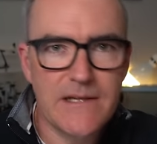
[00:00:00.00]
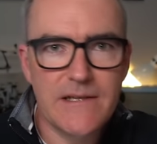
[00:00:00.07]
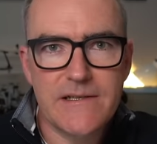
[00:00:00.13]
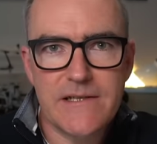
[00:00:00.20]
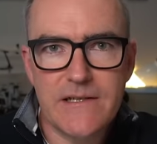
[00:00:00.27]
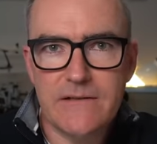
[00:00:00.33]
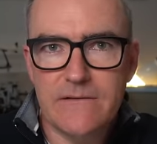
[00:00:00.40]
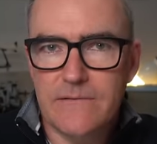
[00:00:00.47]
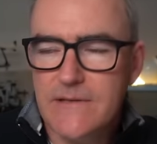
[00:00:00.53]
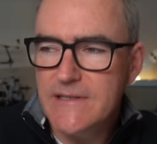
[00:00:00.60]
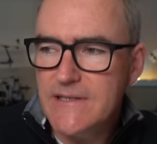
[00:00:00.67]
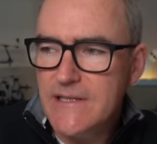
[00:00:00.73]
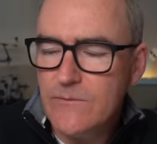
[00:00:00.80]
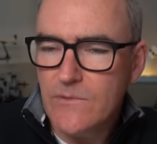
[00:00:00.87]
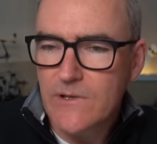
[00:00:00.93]
So
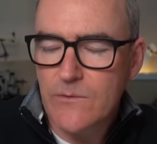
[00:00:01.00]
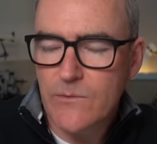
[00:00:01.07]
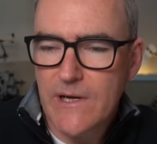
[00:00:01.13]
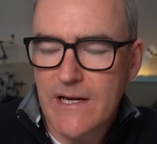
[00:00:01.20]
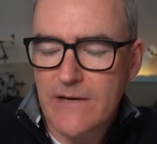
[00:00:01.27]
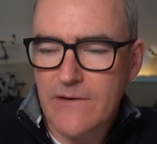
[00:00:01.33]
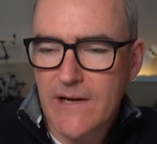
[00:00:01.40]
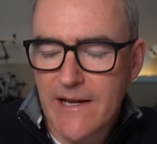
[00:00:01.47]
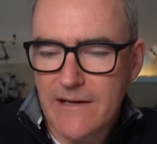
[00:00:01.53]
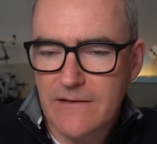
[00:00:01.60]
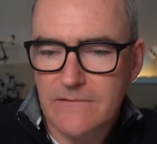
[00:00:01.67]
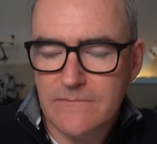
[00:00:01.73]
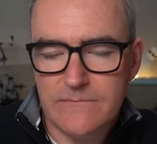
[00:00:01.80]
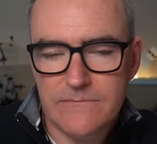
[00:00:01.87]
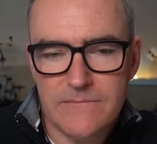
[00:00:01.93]
didn't want to wear it
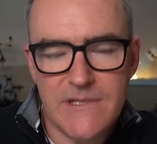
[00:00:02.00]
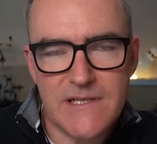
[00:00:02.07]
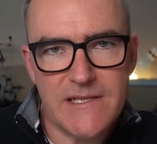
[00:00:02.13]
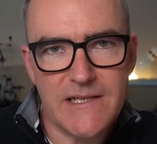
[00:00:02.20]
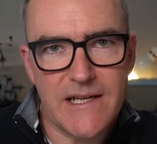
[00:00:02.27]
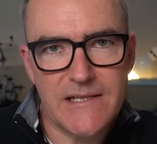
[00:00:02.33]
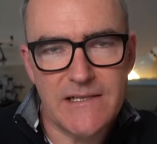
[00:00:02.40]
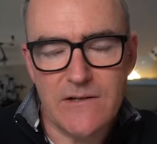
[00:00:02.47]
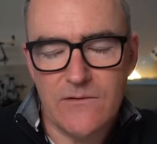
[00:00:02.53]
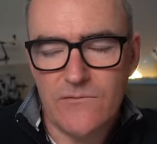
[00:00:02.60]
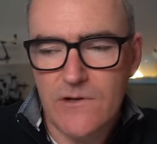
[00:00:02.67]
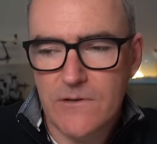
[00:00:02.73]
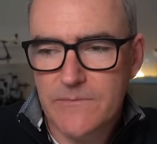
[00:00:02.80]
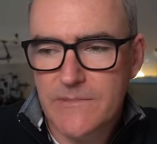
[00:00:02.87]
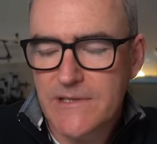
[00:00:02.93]
out just in case it got
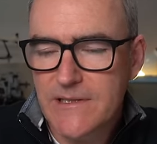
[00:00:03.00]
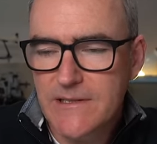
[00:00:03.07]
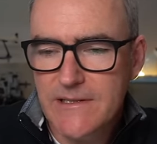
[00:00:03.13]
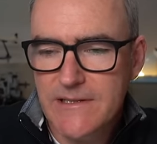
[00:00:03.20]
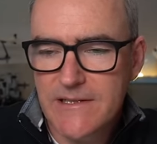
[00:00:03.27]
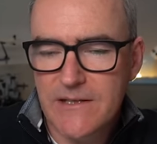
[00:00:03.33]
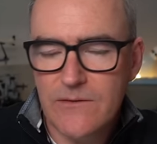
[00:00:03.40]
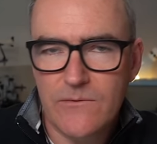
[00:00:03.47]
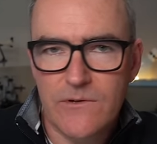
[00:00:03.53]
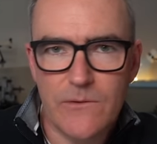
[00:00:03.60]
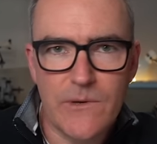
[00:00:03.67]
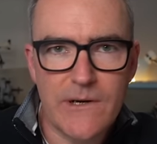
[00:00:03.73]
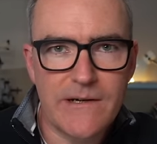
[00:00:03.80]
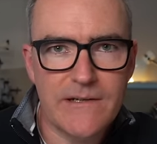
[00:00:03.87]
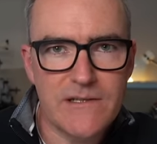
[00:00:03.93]
robbed. Didn't want to
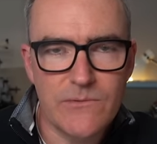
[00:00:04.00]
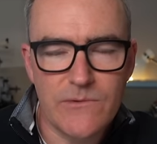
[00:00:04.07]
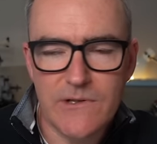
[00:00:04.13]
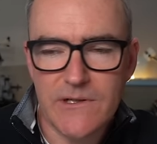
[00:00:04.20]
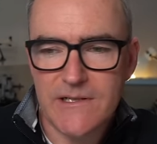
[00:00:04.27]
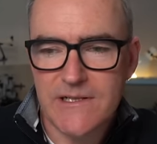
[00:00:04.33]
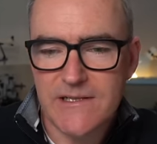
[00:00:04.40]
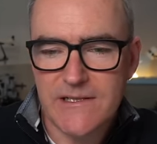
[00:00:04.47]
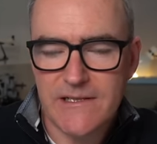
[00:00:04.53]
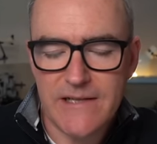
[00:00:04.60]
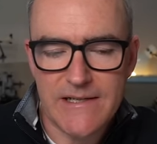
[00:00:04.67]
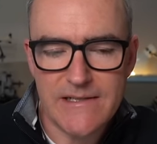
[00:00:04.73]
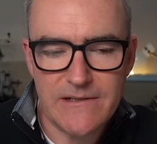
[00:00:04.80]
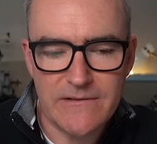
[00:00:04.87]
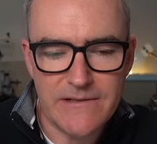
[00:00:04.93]
wear it to work just in
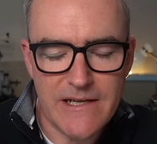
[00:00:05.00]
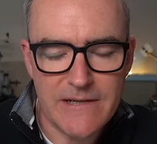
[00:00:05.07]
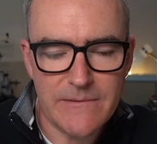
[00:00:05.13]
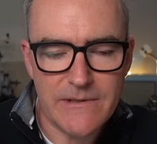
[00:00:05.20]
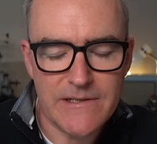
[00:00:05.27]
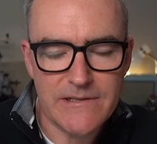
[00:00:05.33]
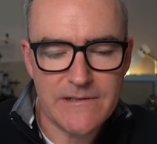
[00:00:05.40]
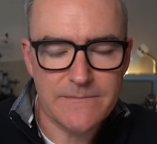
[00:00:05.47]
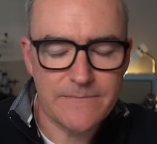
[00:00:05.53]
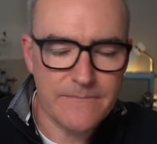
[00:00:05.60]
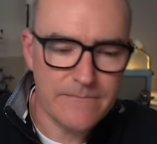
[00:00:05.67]
case it got damaged.